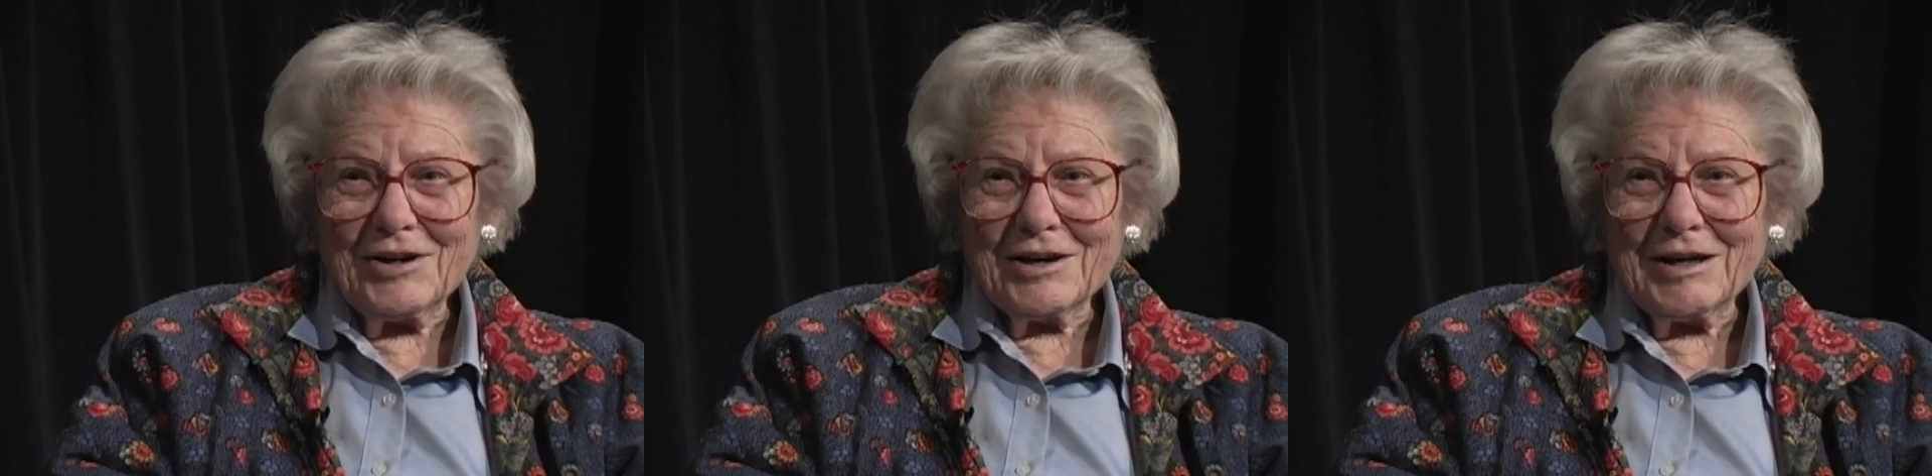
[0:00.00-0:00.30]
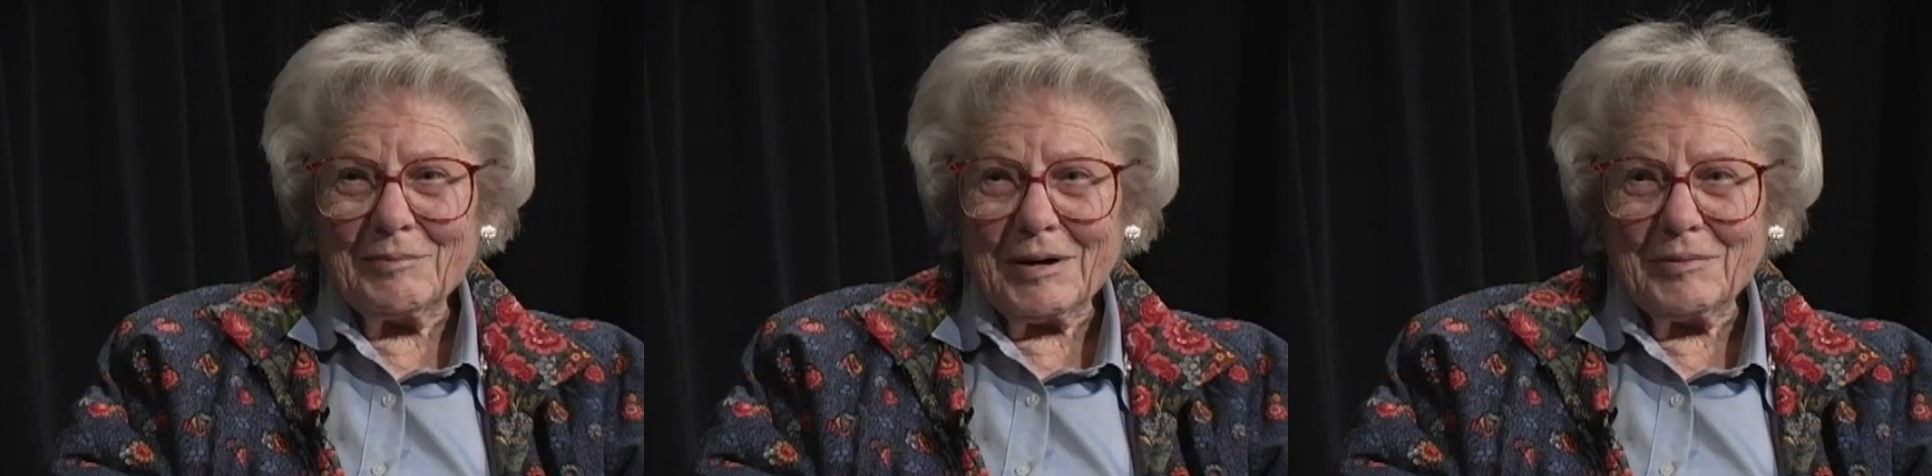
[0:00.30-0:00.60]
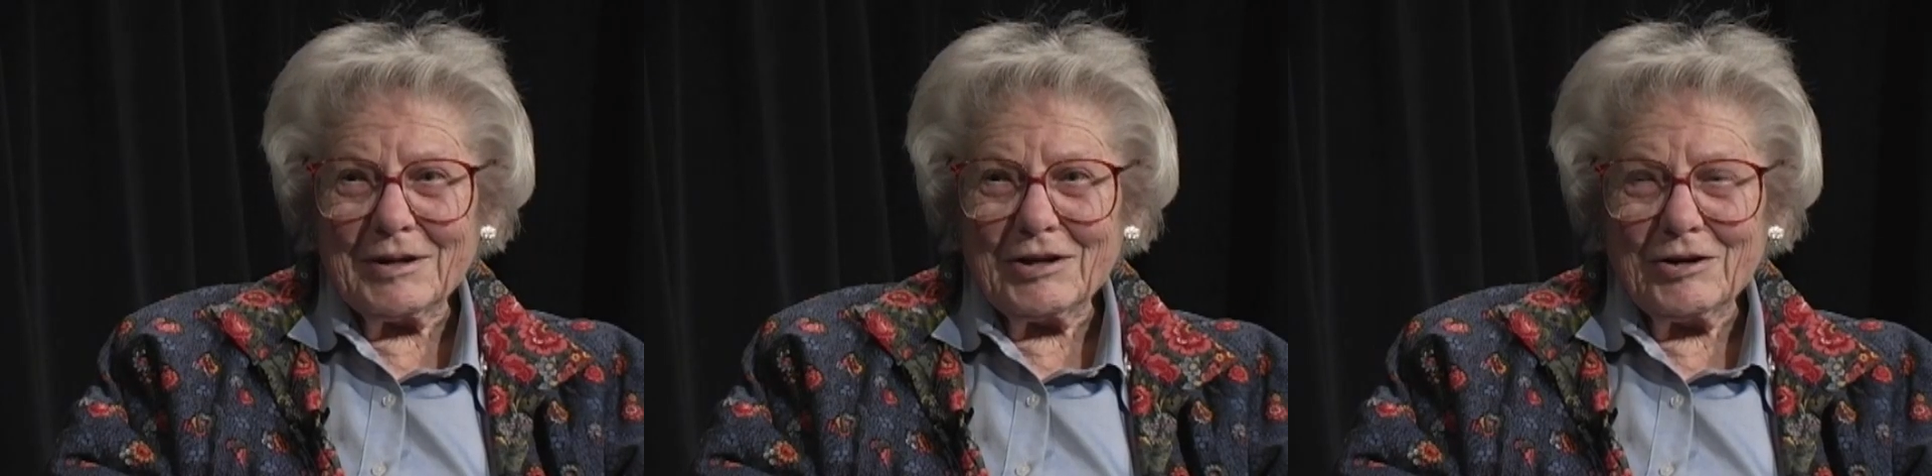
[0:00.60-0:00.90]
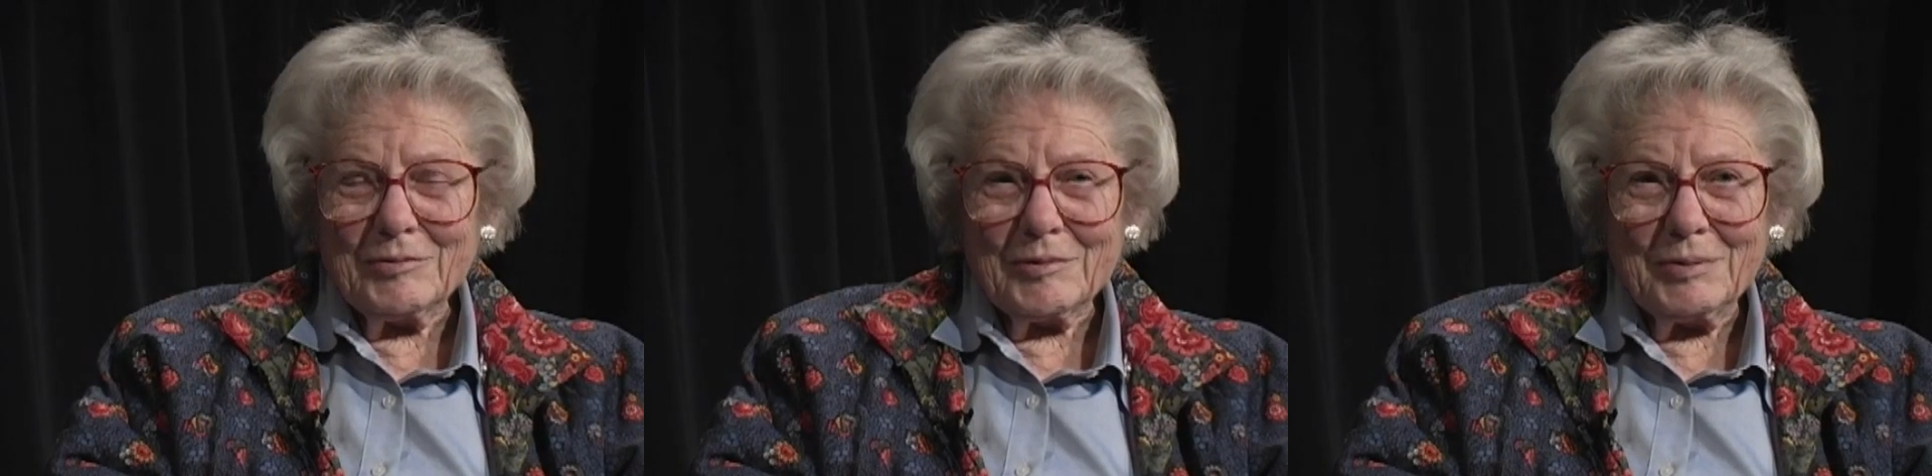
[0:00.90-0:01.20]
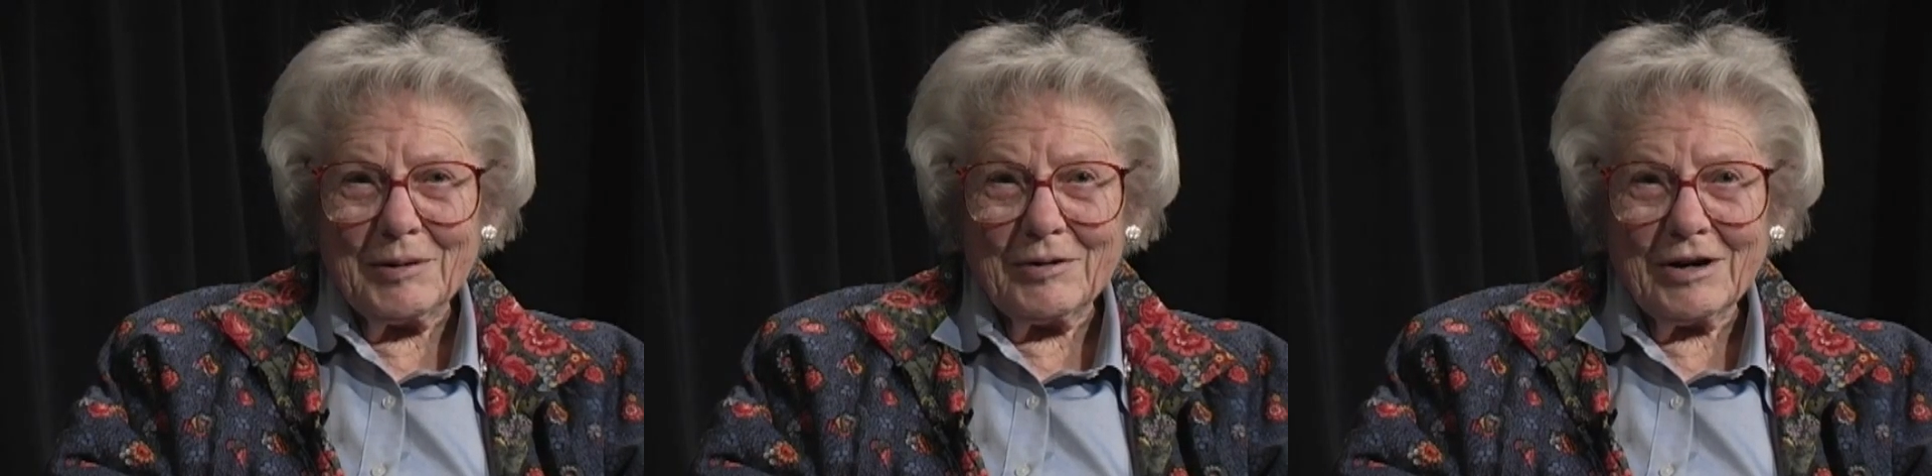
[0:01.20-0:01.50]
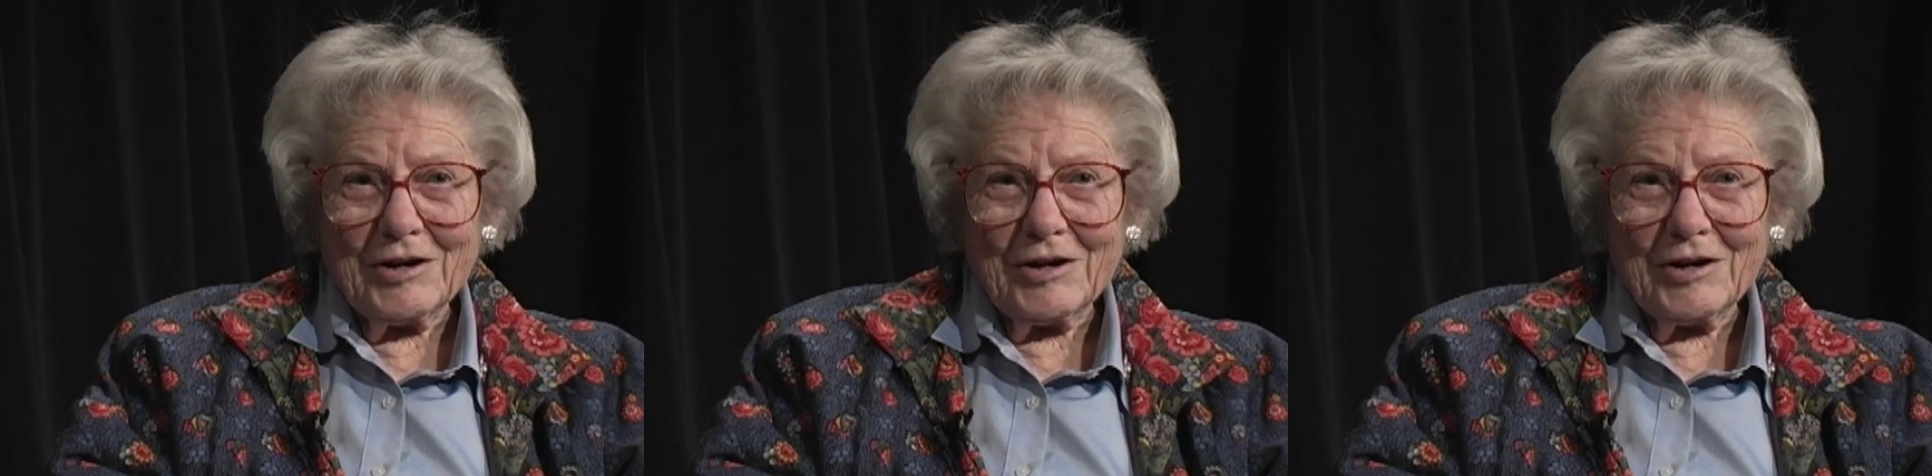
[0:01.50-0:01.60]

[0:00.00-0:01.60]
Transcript: Talking about being a human beaver,